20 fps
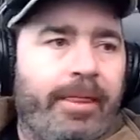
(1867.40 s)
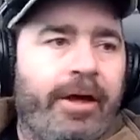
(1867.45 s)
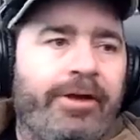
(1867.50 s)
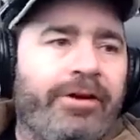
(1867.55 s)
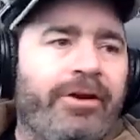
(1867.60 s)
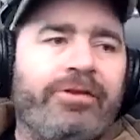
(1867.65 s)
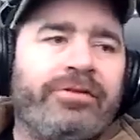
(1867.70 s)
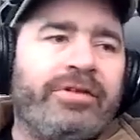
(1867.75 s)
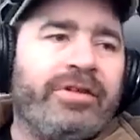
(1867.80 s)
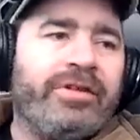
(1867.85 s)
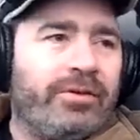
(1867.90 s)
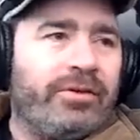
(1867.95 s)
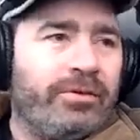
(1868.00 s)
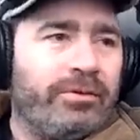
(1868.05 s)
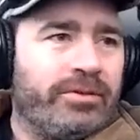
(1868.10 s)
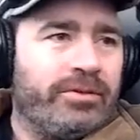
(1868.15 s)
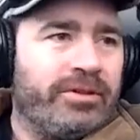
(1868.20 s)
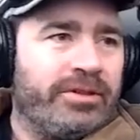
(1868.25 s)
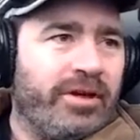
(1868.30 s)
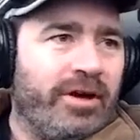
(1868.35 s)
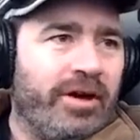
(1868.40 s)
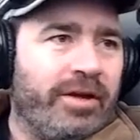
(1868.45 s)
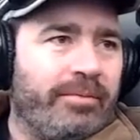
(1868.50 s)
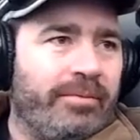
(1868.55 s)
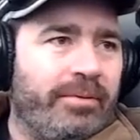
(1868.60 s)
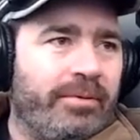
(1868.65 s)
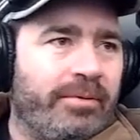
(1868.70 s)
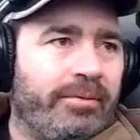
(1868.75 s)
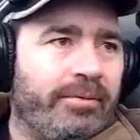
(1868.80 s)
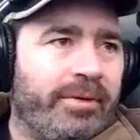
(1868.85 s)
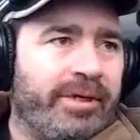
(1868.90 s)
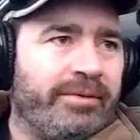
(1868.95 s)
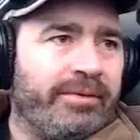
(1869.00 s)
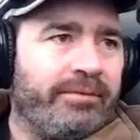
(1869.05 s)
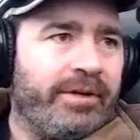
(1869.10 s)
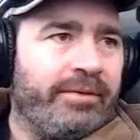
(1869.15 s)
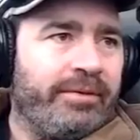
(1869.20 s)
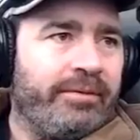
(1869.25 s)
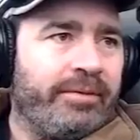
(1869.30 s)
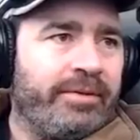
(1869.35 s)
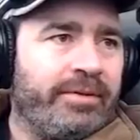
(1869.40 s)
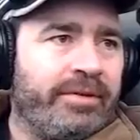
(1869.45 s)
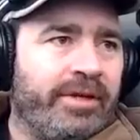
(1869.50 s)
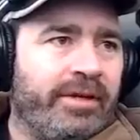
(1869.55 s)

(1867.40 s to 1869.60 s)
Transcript: Not Discord, Skype. Wait one second.